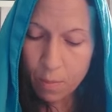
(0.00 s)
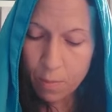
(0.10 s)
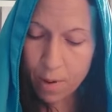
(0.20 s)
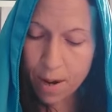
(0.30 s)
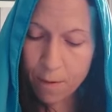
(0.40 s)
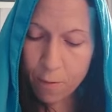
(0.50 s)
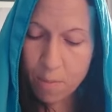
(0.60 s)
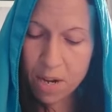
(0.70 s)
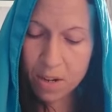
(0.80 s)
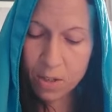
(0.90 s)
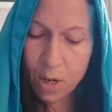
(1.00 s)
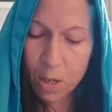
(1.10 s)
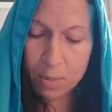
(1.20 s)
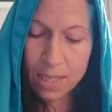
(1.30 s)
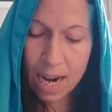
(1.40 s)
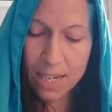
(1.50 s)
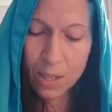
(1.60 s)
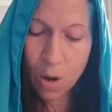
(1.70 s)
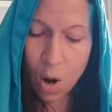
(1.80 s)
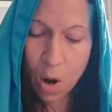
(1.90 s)
Pray for me to
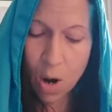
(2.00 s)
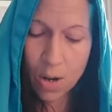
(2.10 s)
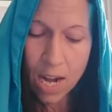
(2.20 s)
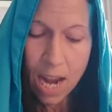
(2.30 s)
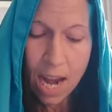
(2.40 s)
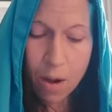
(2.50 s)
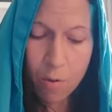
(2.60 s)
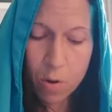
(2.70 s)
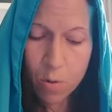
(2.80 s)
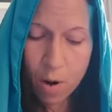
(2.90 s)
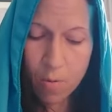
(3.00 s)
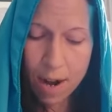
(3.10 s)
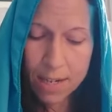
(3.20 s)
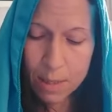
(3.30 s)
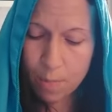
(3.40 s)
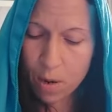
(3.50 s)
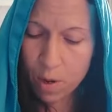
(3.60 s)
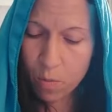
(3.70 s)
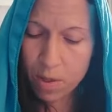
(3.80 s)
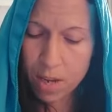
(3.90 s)
circumcise your heart and renew a right
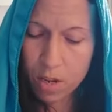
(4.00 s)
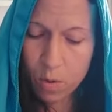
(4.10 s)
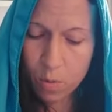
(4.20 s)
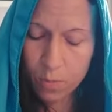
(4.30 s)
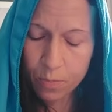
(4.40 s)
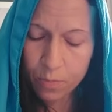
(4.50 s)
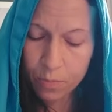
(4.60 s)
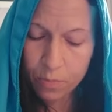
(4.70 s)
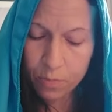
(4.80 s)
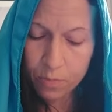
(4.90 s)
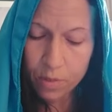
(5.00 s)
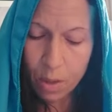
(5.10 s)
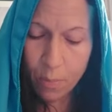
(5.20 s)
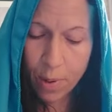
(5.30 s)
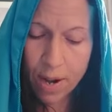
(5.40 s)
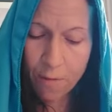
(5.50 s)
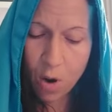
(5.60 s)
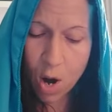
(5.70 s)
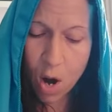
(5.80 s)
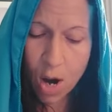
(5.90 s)
spirit within you. Pray
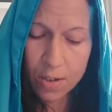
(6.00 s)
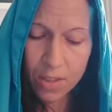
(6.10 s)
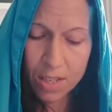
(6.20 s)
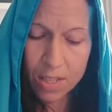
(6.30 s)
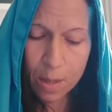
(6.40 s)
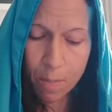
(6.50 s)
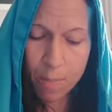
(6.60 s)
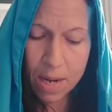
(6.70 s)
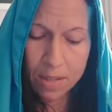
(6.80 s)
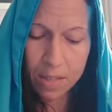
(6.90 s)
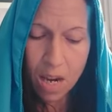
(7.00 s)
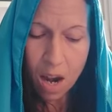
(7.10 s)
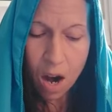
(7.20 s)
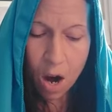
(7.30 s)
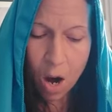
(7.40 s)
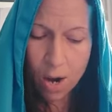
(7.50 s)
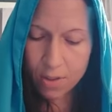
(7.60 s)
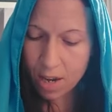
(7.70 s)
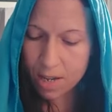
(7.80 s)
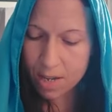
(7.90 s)
for a heart that submits a
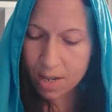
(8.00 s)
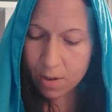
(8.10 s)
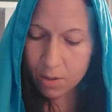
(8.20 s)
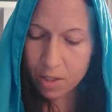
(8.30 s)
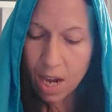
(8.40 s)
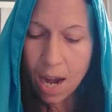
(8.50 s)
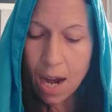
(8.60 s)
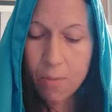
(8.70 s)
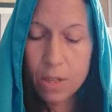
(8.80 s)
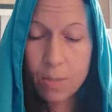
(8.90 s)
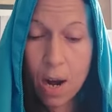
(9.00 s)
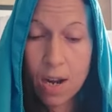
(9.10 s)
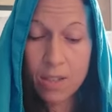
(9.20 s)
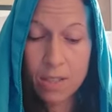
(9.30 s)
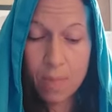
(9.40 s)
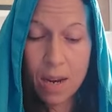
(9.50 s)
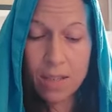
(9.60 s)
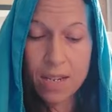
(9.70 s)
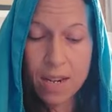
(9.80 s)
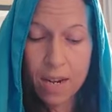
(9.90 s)
heart that yields and responds to my
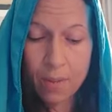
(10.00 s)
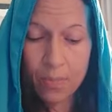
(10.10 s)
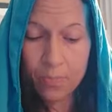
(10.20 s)
leading.